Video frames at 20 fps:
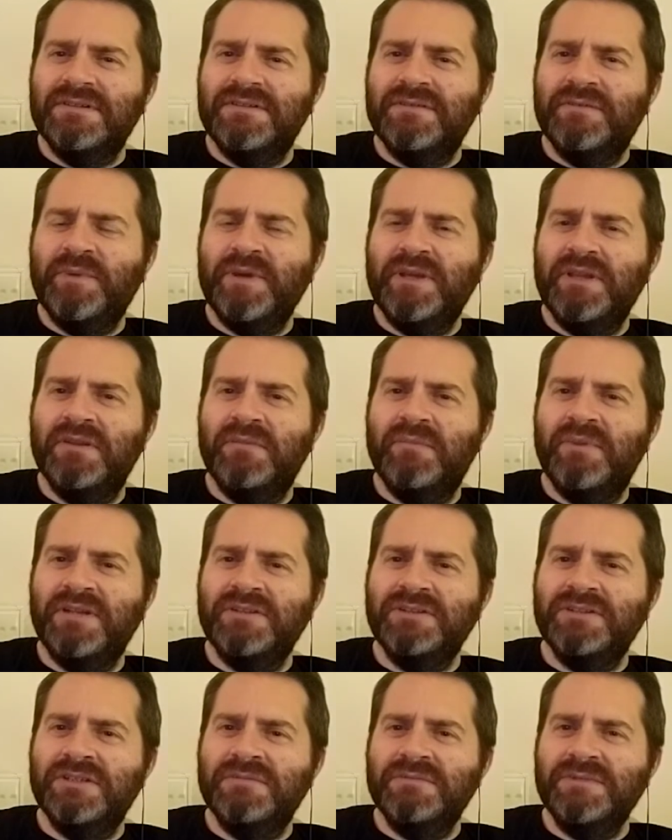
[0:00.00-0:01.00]
Of Pit and the
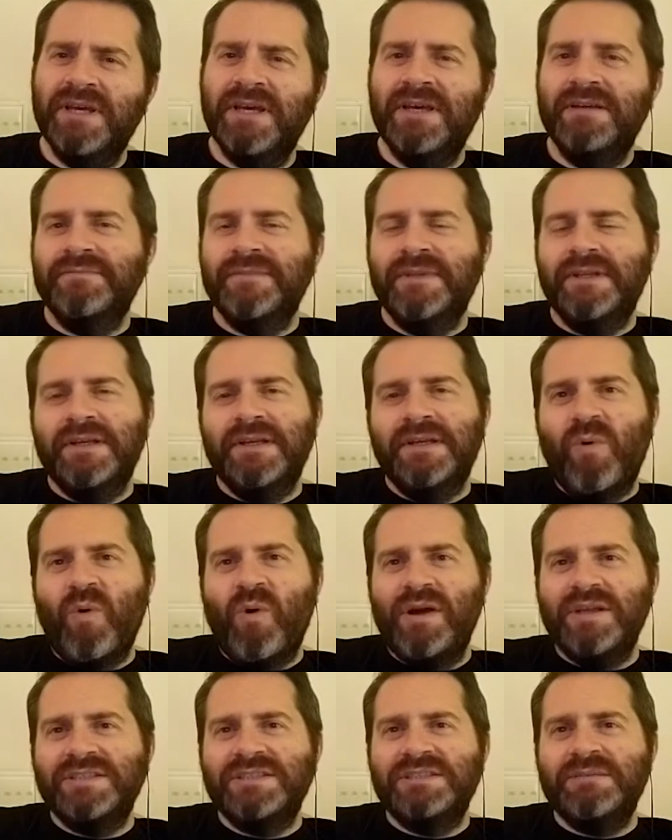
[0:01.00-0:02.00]
Pendulum, yeah.
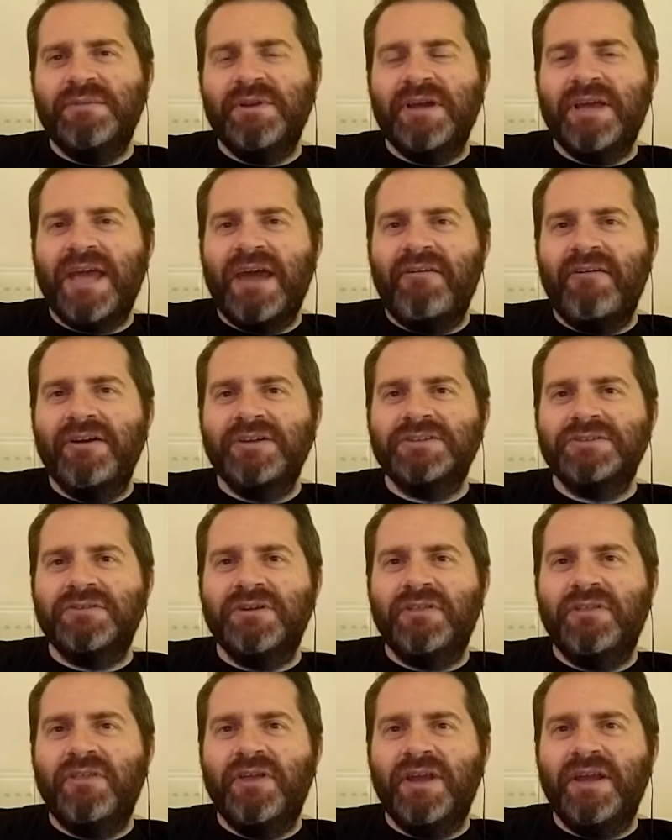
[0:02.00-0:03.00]
Quite a similar character,
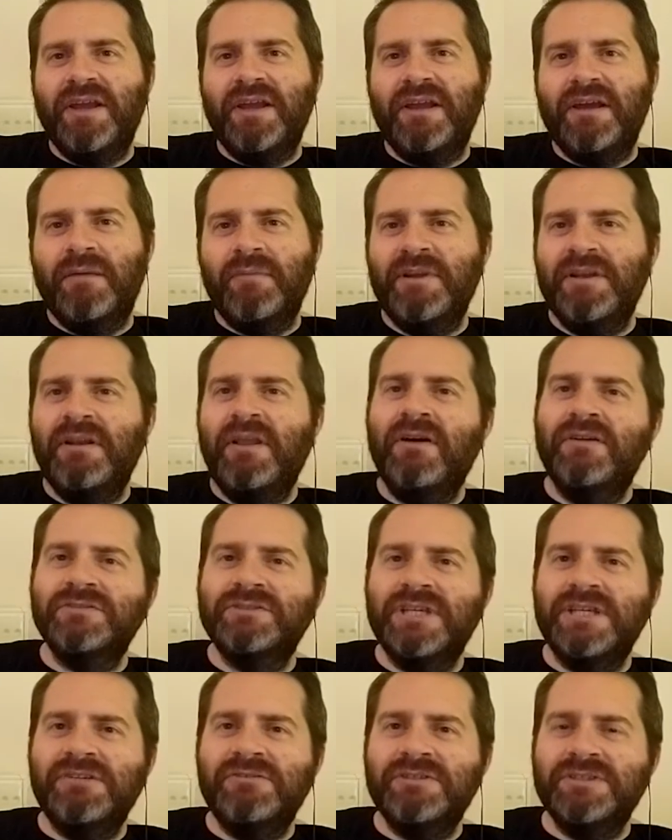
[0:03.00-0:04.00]
I think. I mean,
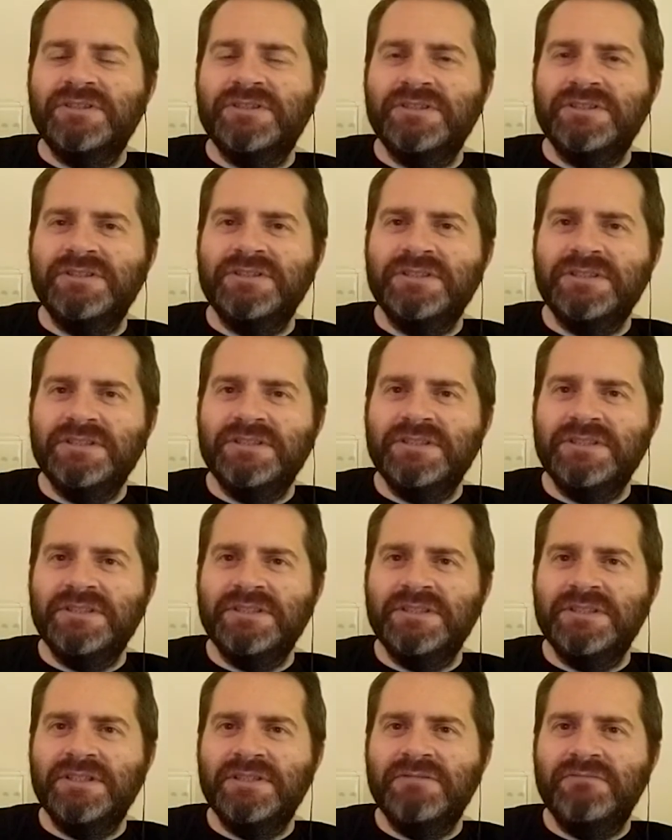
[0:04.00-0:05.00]
Lance Henriksen is
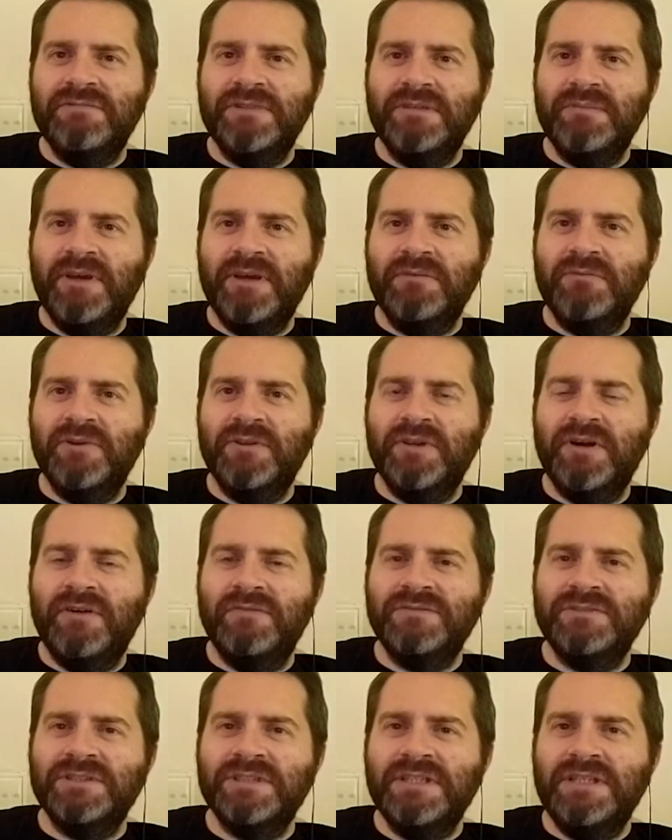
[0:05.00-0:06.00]
in the remake one that
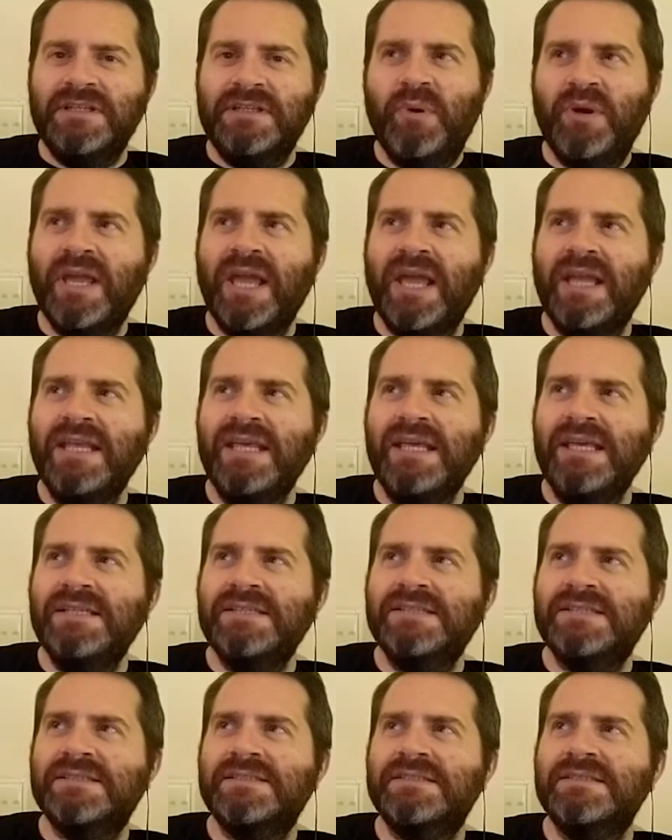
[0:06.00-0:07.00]
I've seen. But again,
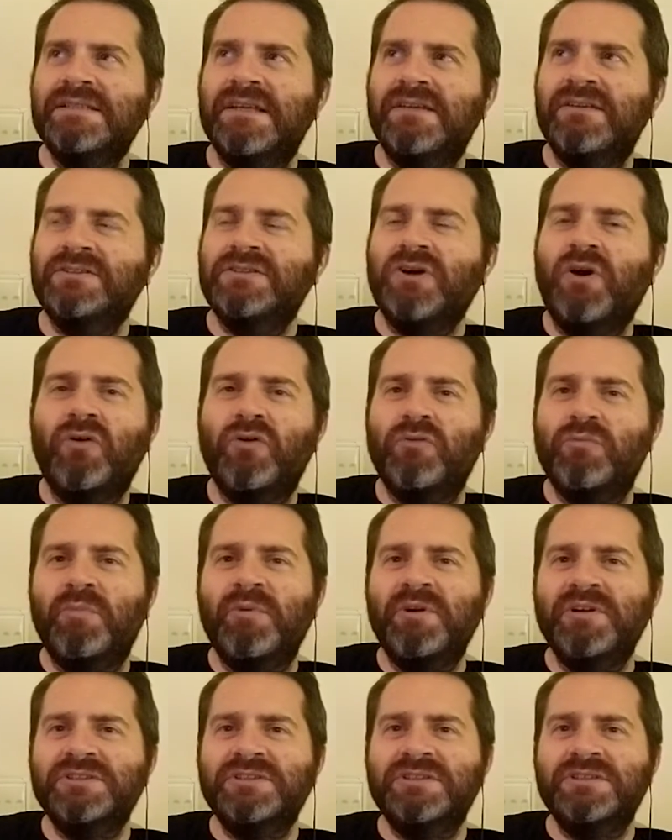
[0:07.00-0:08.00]
he's, you know, this horrible
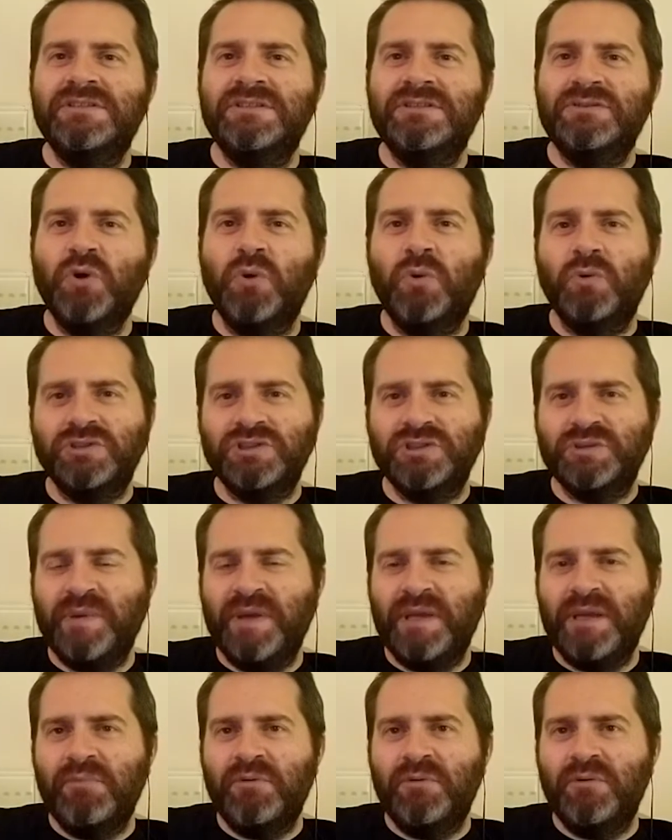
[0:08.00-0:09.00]
person that tortures
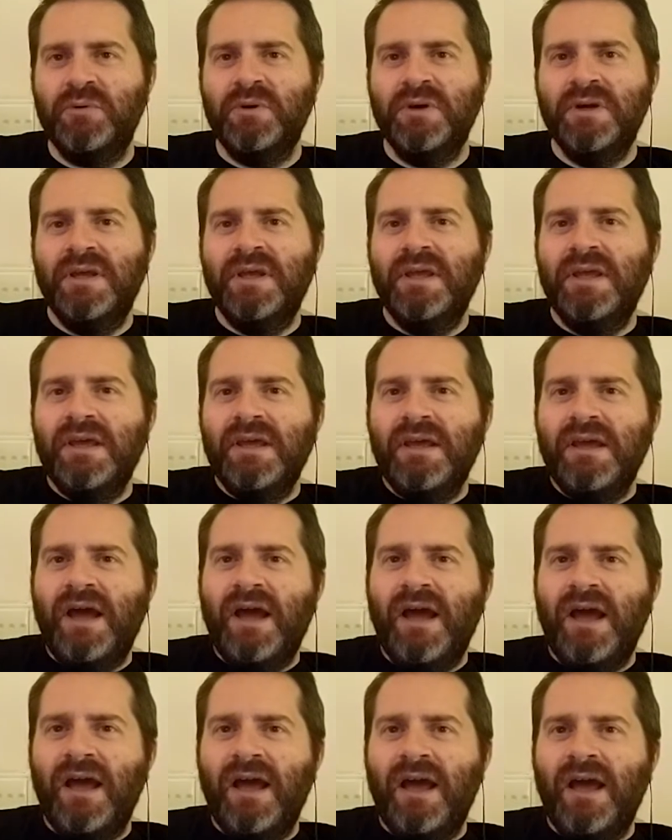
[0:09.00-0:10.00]
people.
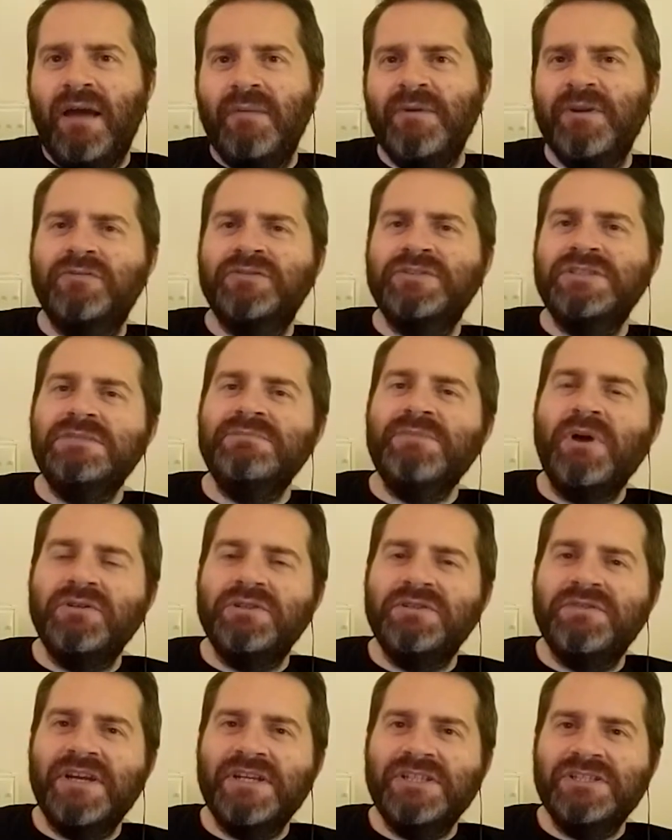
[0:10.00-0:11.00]
I mean, obviously his
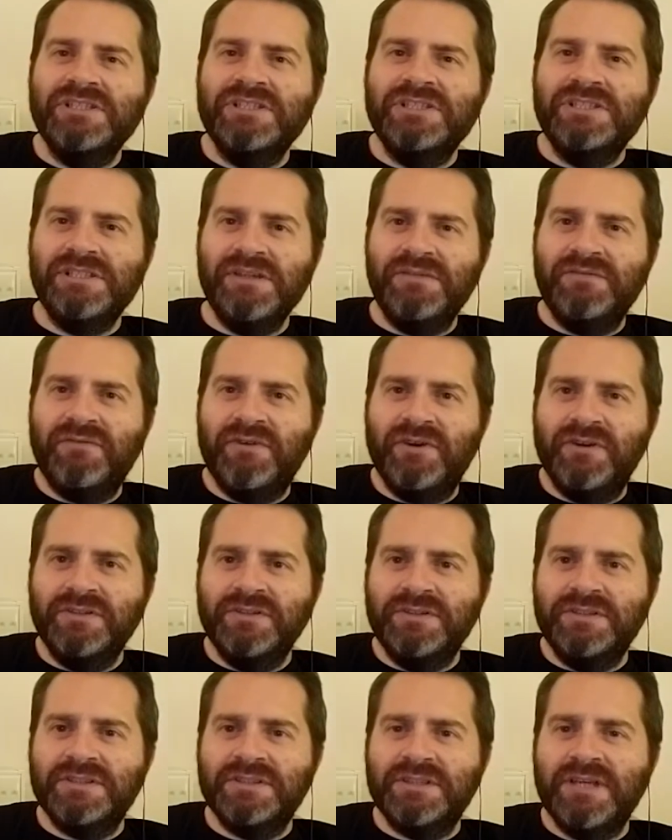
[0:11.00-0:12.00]
motivation is
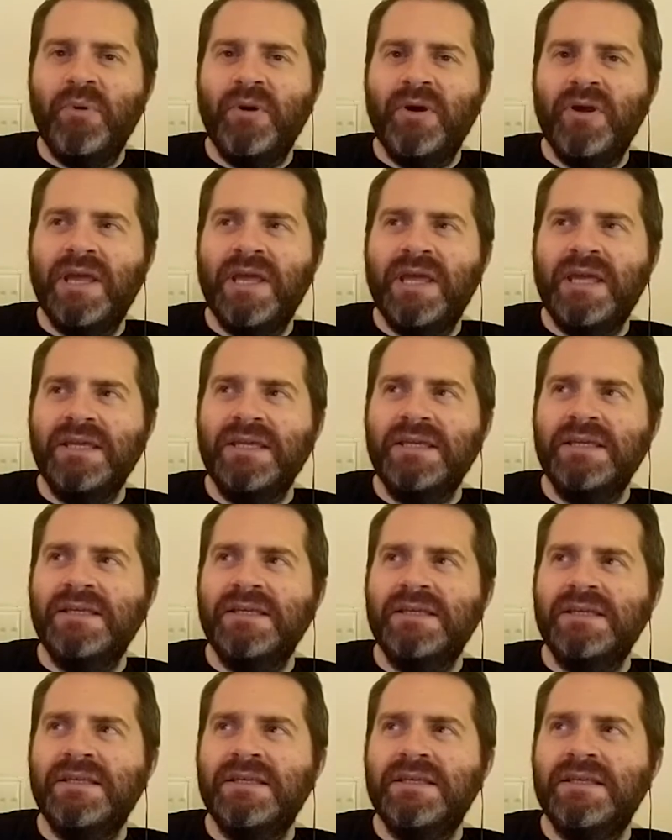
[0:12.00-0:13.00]
different, but
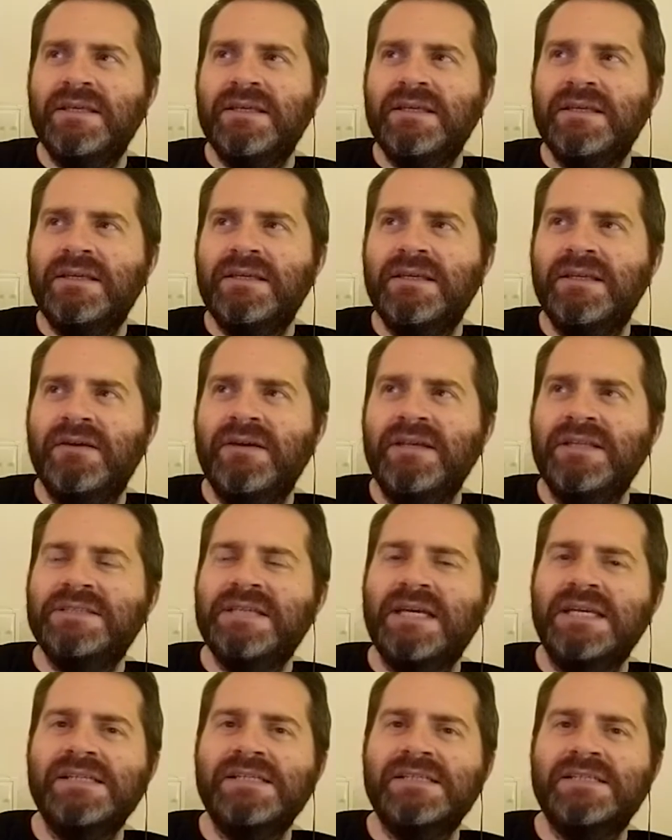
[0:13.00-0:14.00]
he
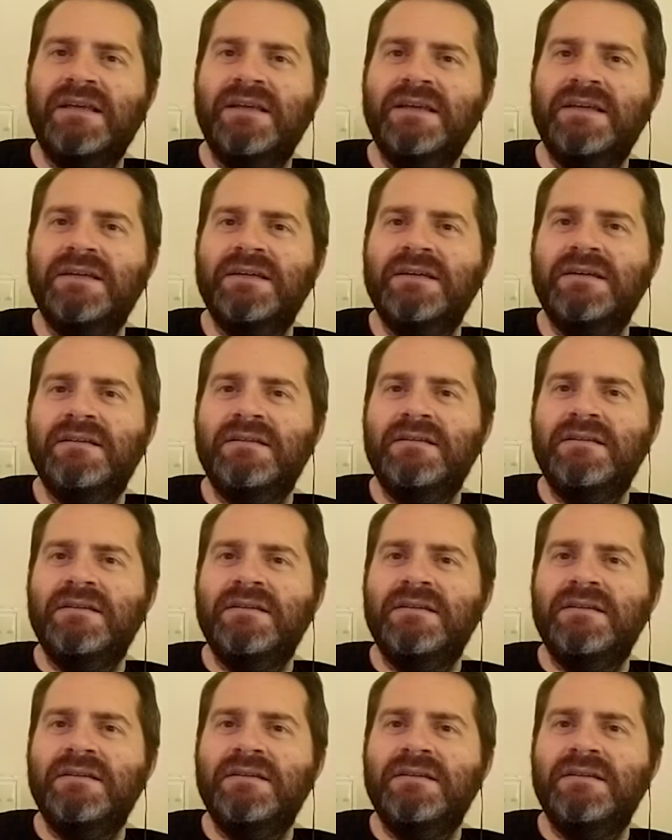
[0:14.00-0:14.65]
takes like a